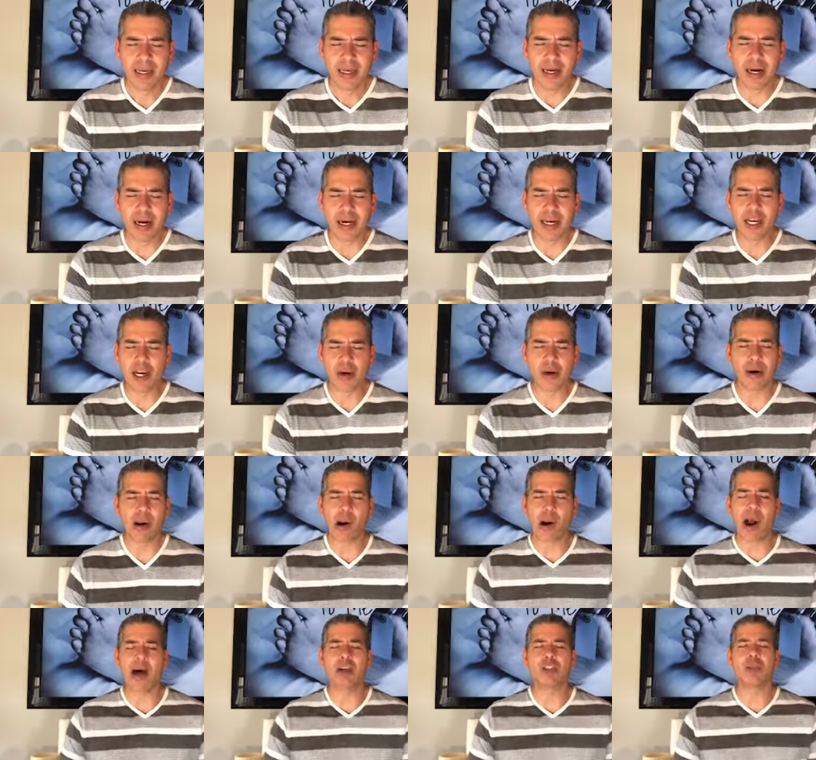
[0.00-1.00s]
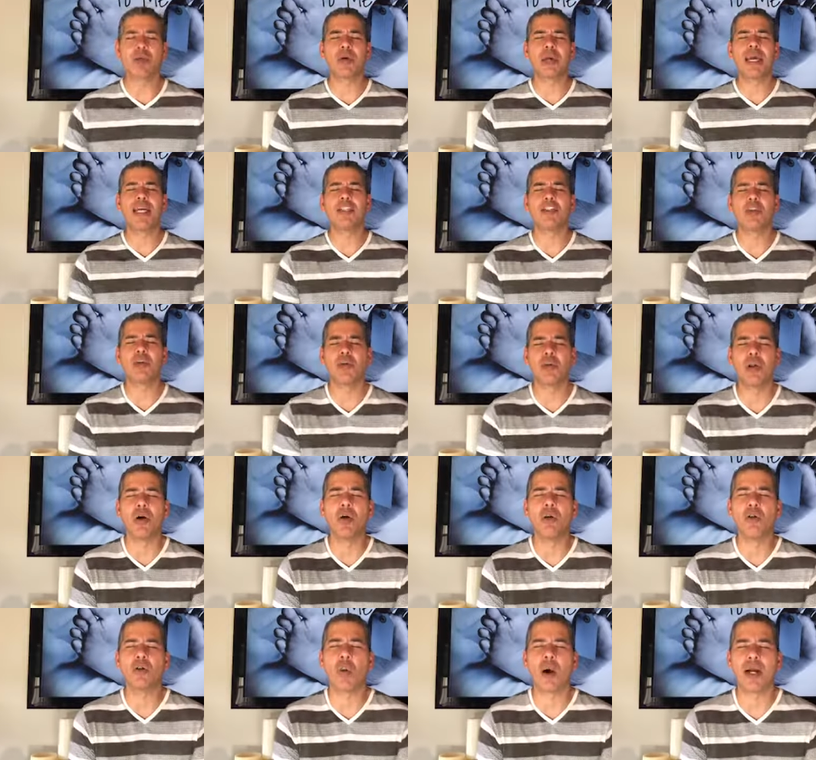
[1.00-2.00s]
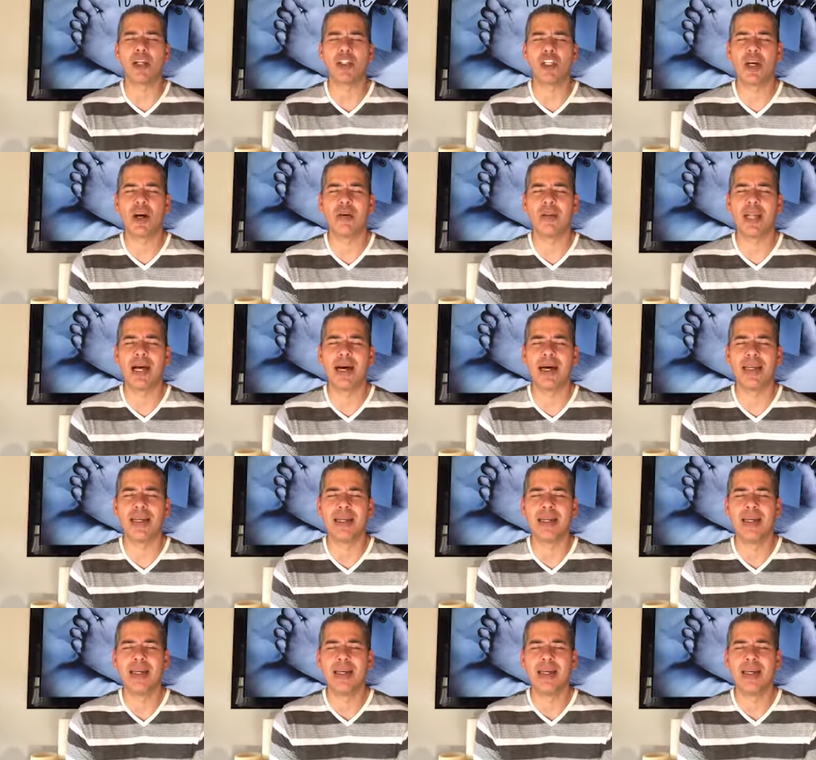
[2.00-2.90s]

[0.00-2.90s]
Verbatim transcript: uh, here at our house location or those watching online,